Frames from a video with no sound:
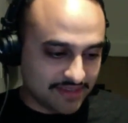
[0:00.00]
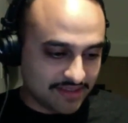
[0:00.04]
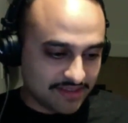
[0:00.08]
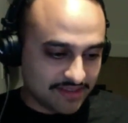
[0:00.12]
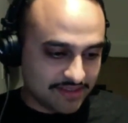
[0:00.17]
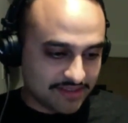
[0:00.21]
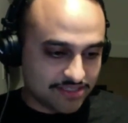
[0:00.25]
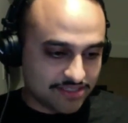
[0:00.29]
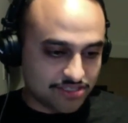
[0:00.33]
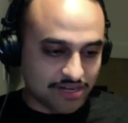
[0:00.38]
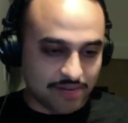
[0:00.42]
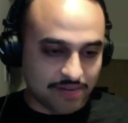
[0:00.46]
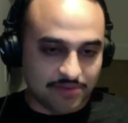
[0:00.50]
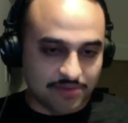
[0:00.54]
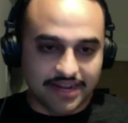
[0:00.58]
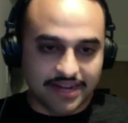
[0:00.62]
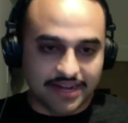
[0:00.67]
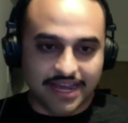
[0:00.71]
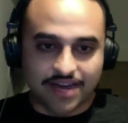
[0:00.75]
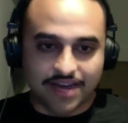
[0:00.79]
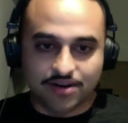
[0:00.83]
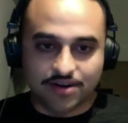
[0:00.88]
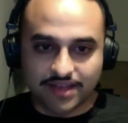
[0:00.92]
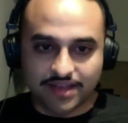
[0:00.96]
drama
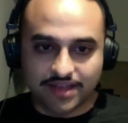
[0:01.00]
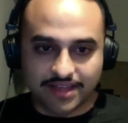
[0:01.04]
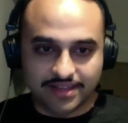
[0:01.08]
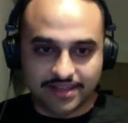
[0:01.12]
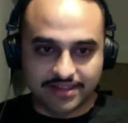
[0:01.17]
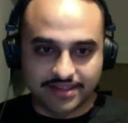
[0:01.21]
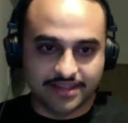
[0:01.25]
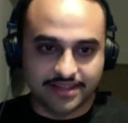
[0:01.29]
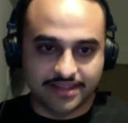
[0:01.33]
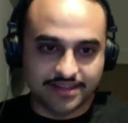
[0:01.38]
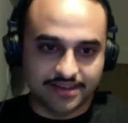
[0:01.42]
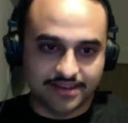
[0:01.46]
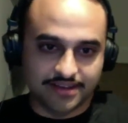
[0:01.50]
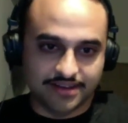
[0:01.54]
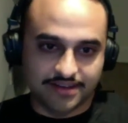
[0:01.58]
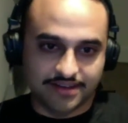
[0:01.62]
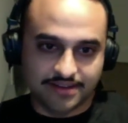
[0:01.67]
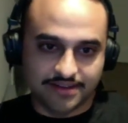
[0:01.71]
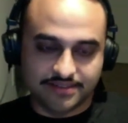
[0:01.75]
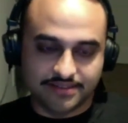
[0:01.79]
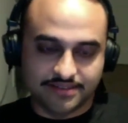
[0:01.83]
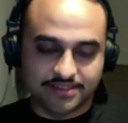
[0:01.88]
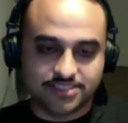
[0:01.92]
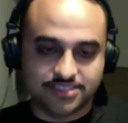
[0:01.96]
now at like that
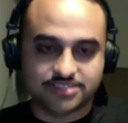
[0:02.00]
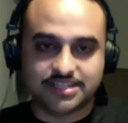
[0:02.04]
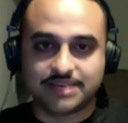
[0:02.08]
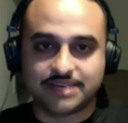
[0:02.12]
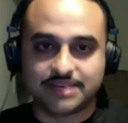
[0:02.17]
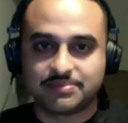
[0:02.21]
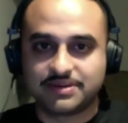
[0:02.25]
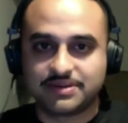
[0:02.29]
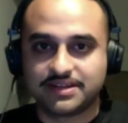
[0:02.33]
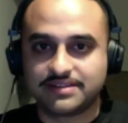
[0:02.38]
just happened at